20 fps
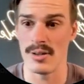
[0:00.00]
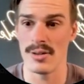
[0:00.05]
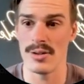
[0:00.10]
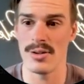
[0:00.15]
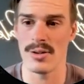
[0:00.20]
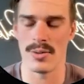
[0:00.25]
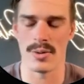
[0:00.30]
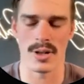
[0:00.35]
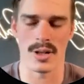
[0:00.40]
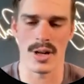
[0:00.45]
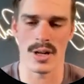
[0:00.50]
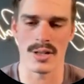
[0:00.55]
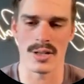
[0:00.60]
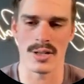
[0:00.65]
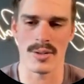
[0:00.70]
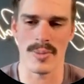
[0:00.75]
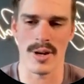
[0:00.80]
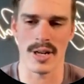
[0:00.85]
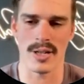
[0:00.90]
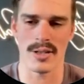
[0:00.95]
to a
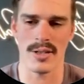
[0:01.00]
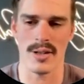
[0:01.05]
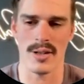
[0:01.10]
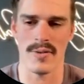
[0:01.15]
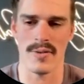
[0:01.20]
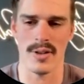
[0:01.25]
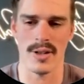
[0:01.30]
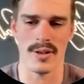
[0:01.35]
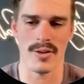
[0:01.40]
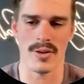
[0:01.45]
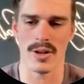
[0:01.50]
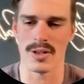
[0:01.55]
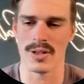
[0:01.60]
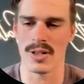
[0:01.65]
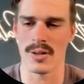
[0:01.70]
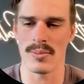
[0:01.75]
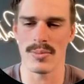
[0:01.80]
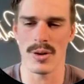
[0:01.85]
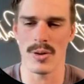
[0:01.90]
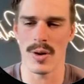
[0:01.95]
custom activity or
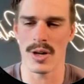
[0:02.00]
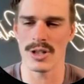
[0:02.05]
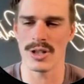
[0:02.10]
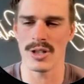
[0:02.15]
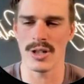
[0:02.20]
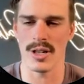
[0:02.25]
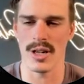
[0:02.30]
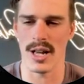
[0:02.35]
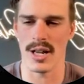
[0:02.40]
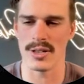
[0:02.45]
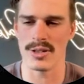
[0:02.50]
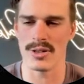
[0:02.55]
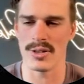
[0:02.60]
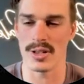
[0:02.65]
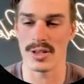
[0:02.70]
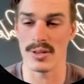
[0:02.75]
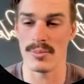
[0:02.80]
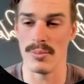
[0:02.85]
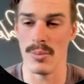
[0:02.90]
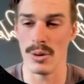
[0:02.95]
some question and answer
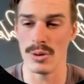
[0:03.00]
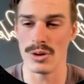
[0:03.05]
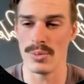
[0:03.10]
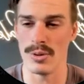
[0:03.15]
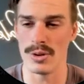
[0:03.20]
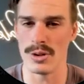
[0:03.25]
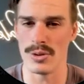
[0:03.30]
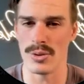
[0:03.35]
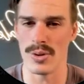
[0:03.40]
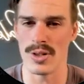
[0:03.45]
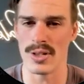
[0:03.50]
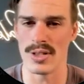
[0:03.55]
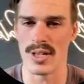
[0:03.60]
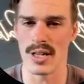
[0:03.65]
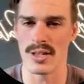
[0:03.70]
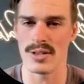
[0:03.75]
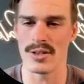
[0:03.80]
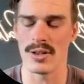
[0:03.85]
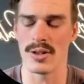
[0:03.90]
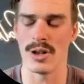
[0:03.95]
that's a multiple choice
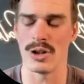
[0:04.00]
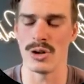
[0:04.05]
answer, and